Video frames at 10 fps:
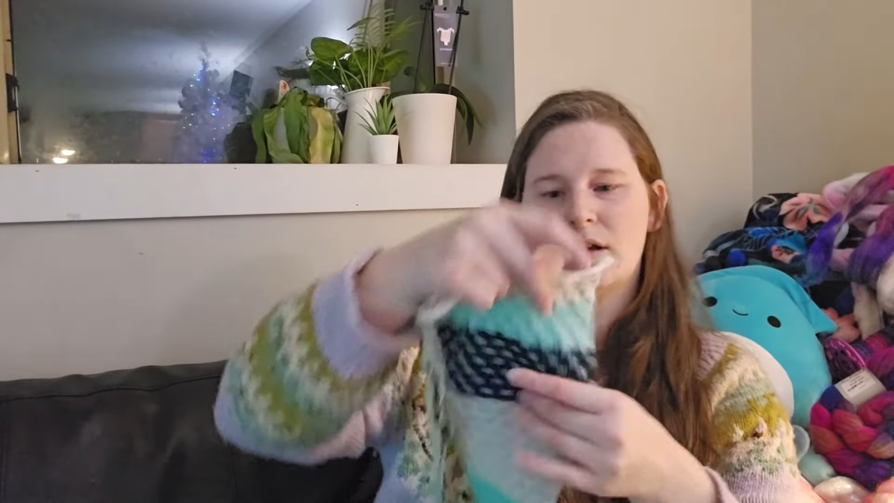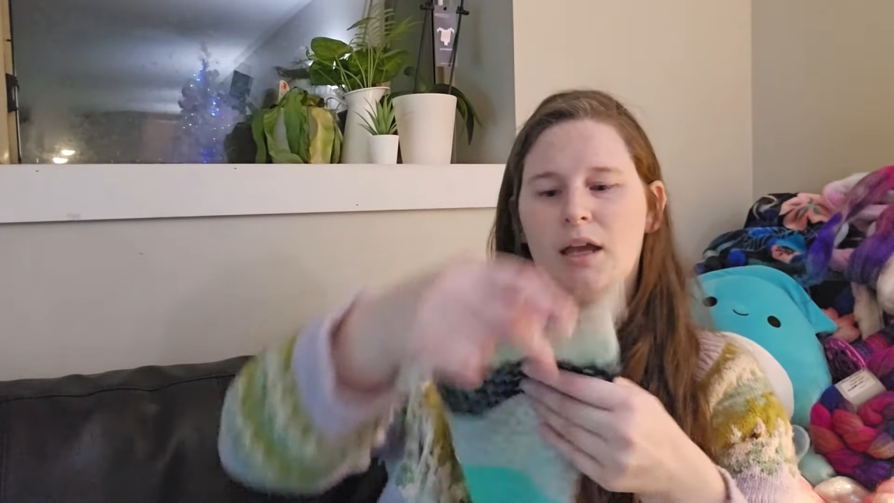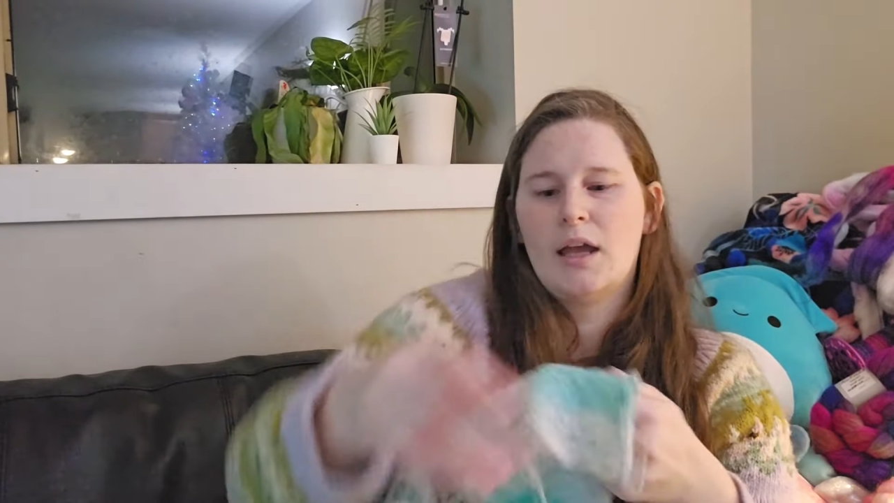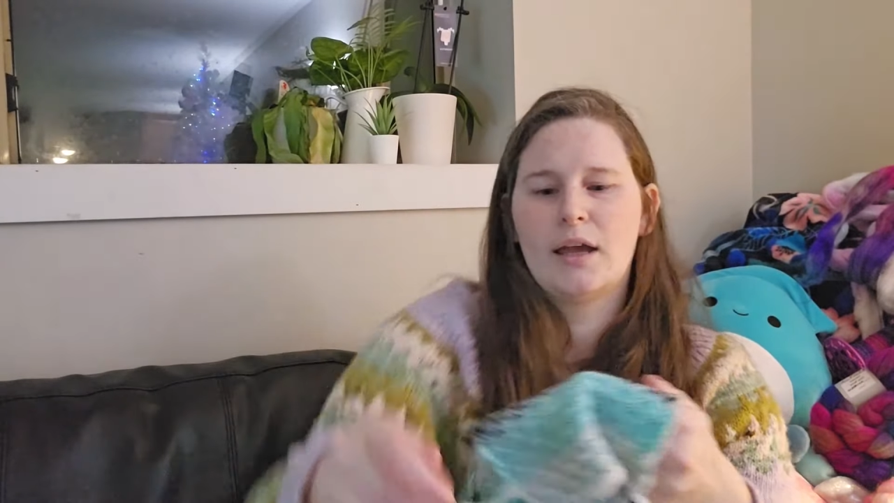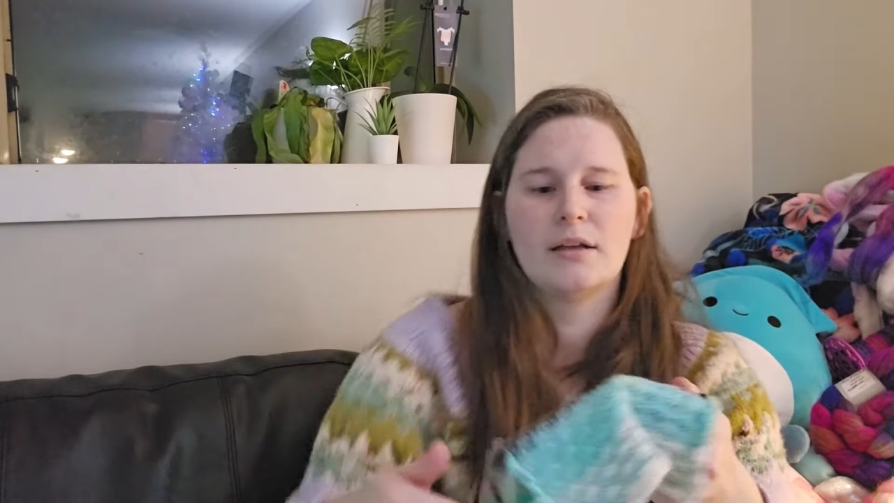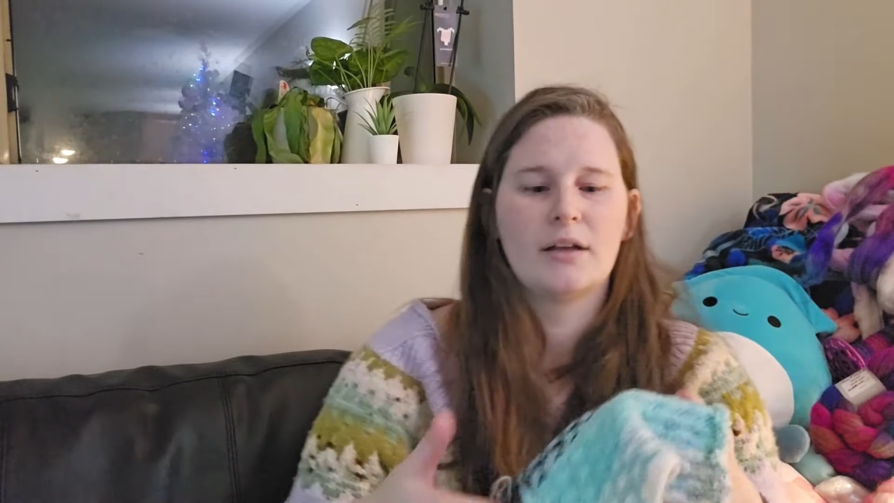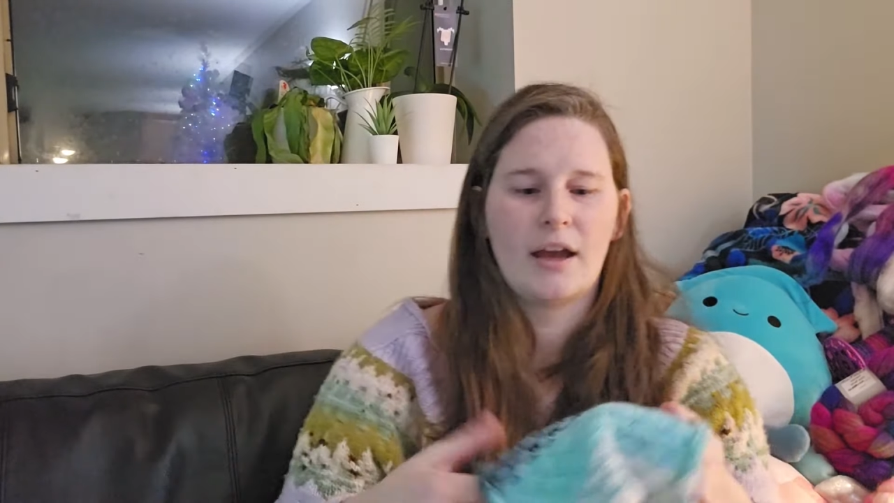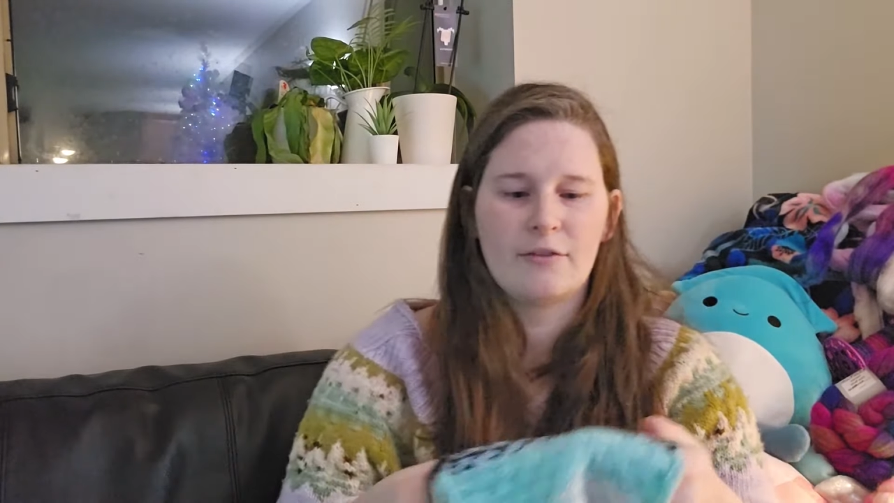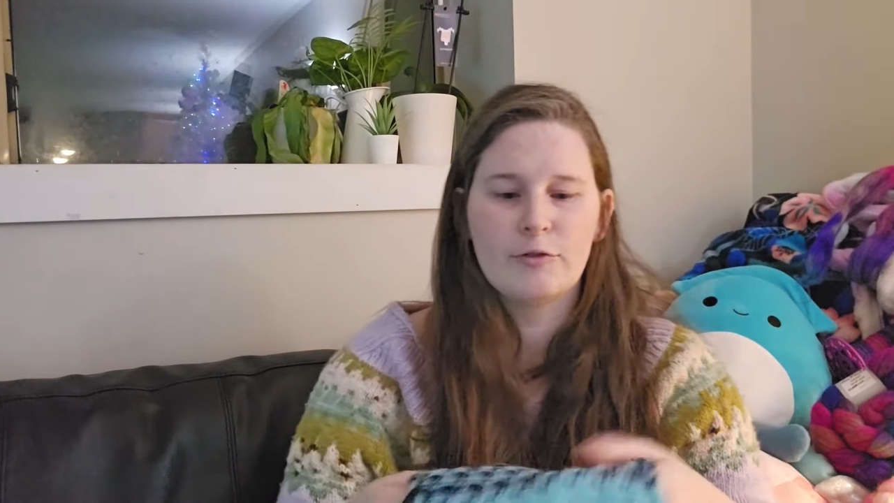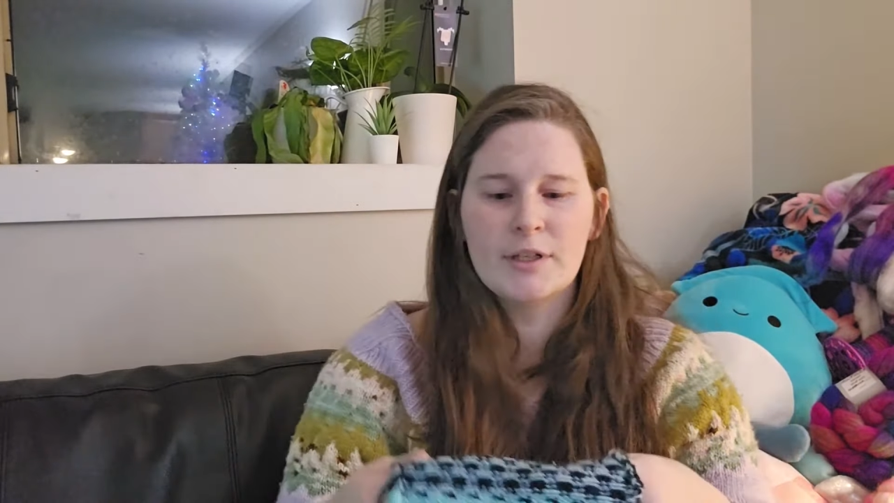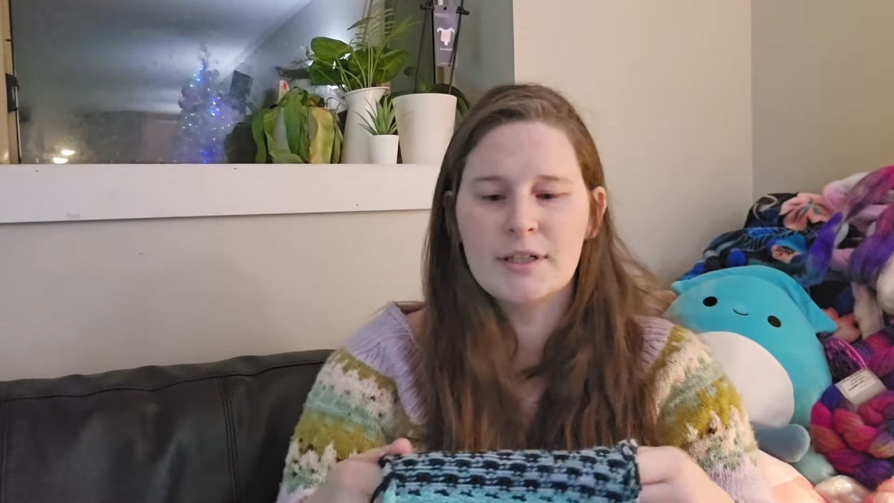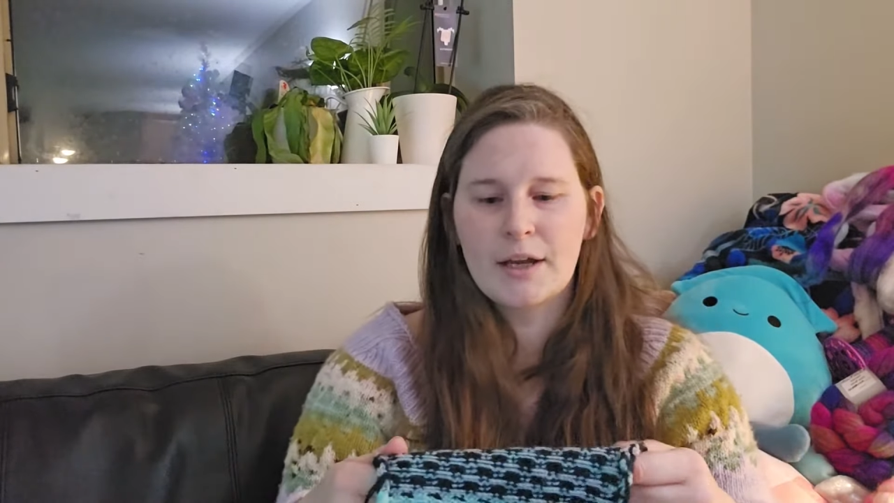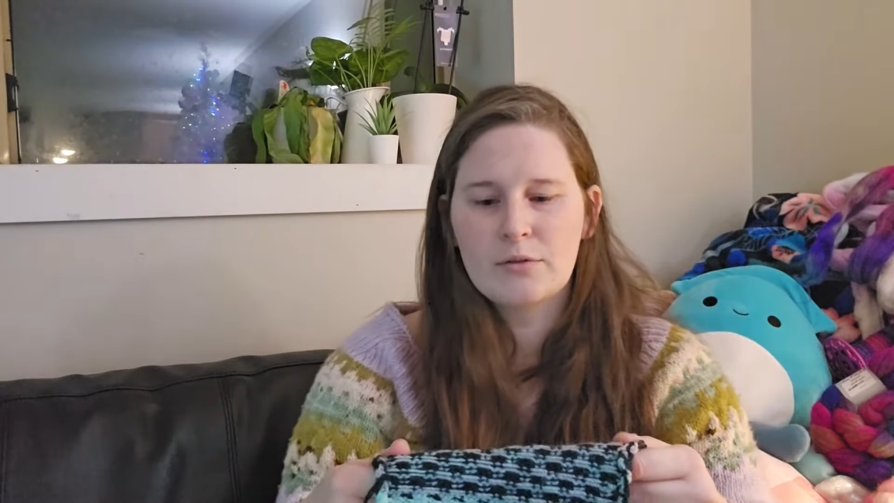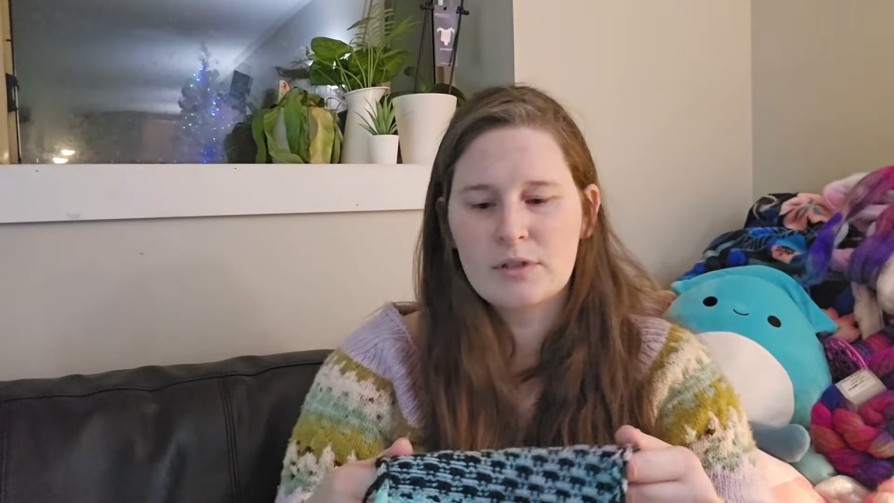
And I've written down